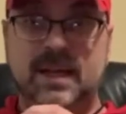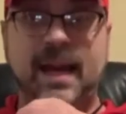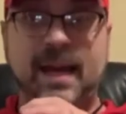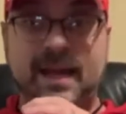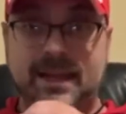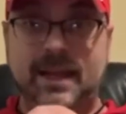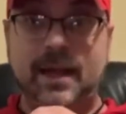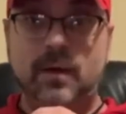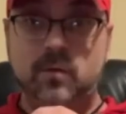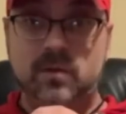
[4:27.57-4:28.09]

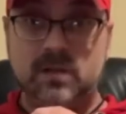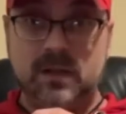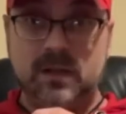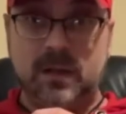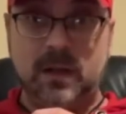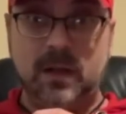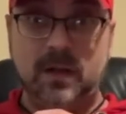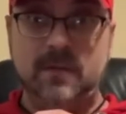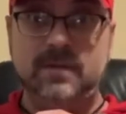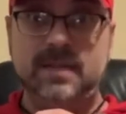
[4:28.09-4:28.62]
And that was the
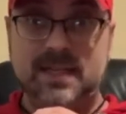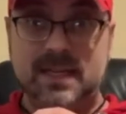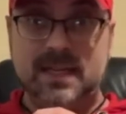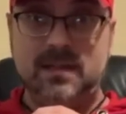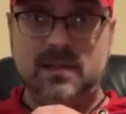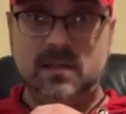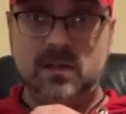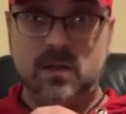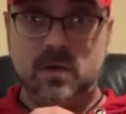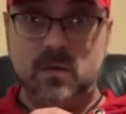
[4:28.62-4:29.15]
gloves
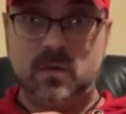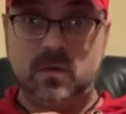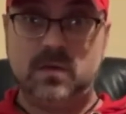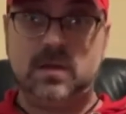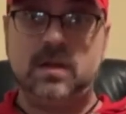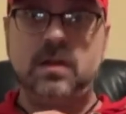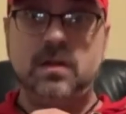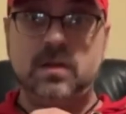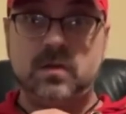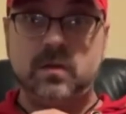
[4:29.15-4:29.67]
in use.
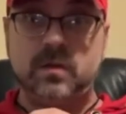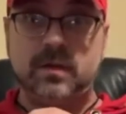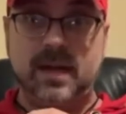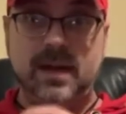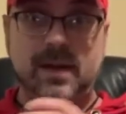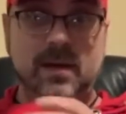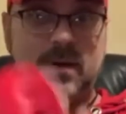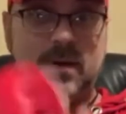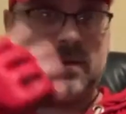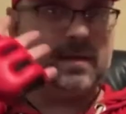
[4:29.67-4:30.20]
So
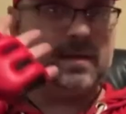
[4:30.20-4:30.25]
now,